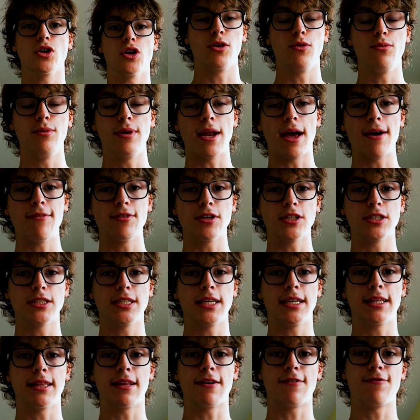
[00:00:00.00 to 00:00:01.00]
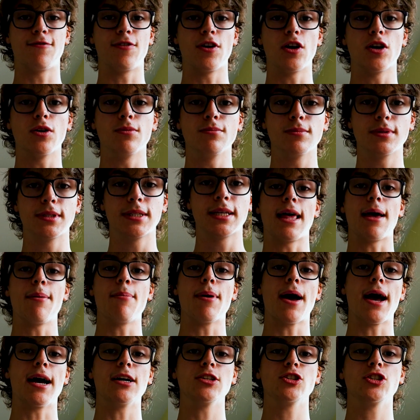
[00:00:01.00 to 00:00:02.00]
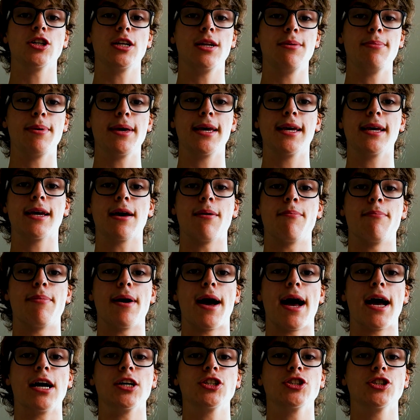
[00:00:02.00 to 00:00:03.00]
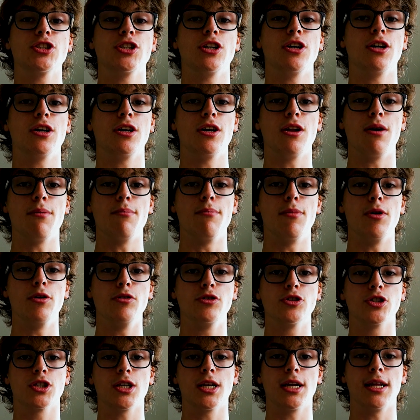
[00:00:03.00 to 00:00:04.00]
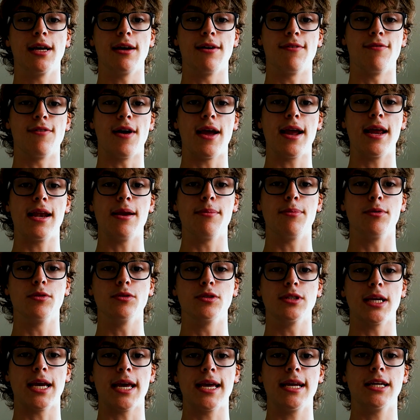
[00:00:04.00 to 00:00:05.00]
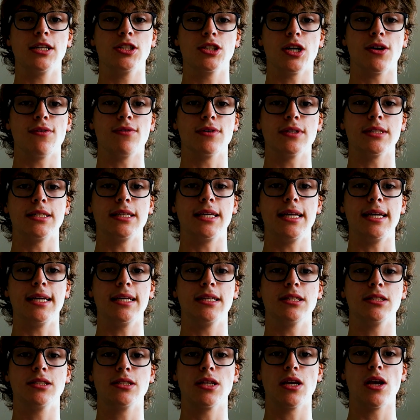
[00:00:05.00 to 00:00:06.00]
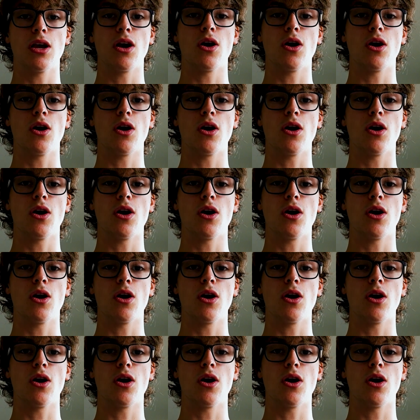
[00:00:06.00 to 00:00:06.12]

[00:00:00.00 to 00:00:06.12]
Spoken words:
You never see in the films, them actually being compassionate and emotionally available to each other's needs